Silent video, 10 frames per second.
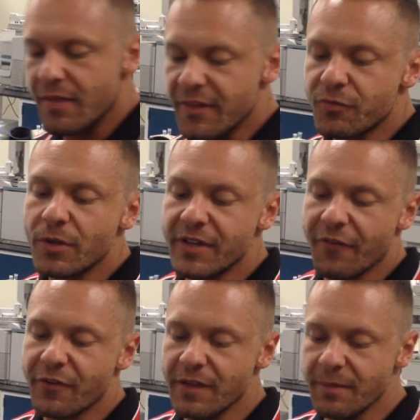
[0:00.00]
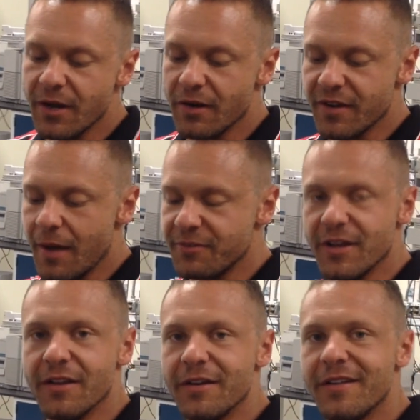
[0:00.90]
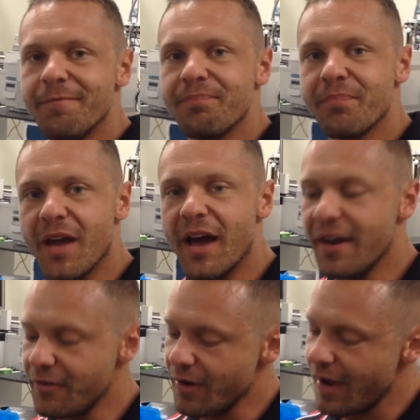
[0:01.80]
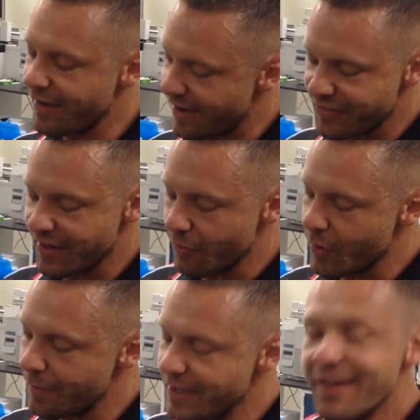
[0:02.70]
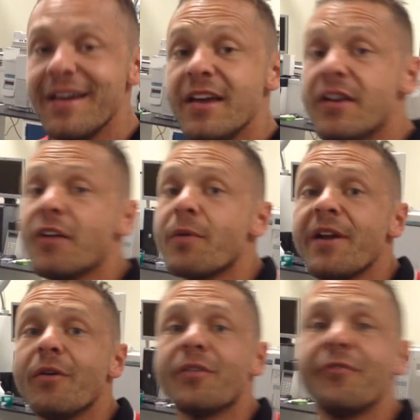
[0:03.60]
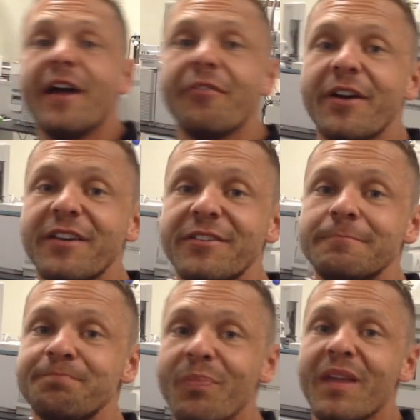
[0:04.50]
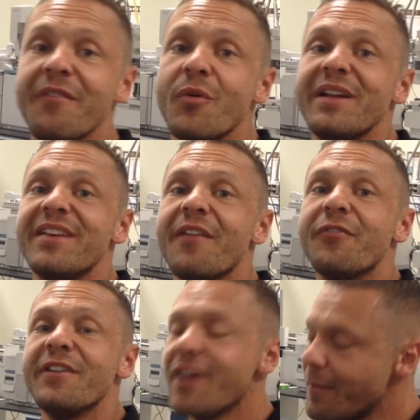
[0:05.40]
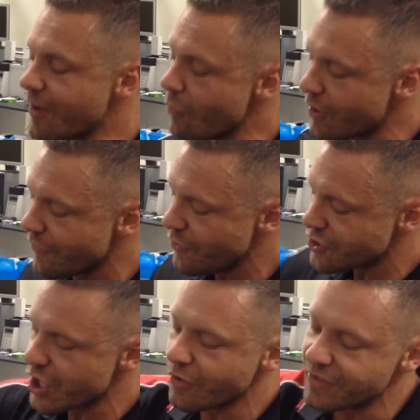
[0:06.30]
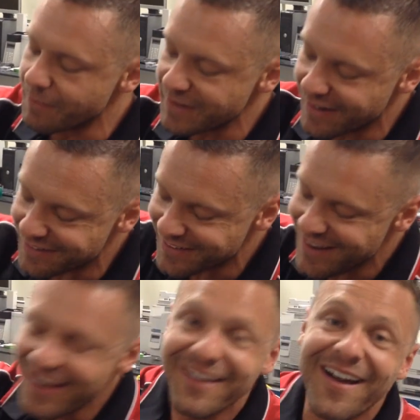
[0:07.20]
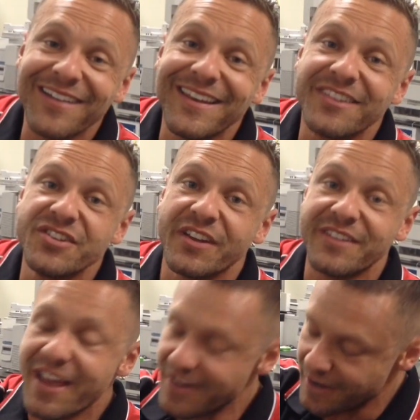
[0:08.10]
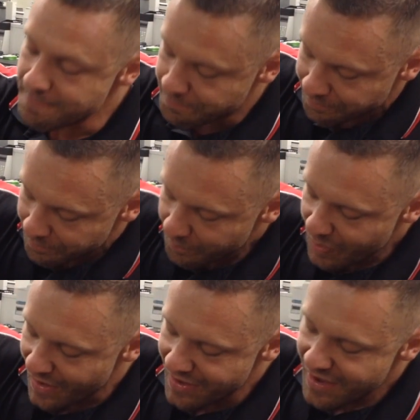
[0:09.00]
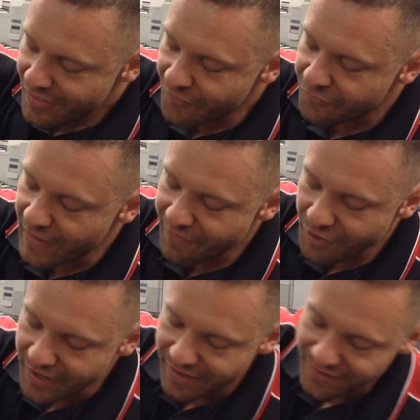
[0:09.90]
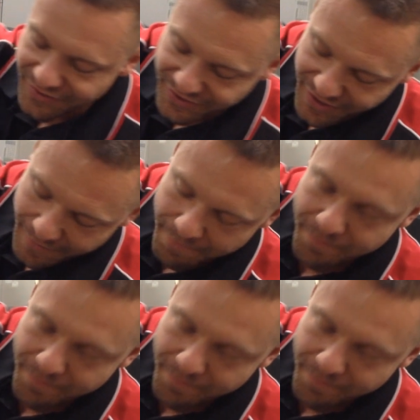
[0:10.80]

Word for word: This will definitely be our top seller. I agree. I, I think it will be. You guys ready to know what the flavor is? Giving away 10 free tubs. I wonder if you chose it because contest just ended. The flavor is